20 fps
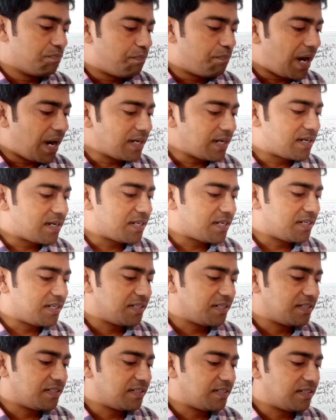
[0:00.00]
But
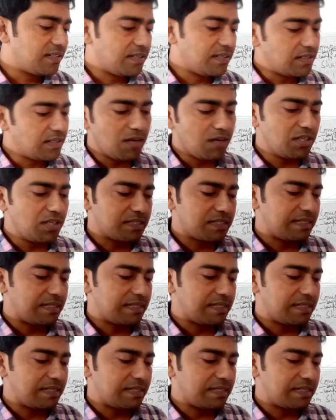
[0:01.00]
now the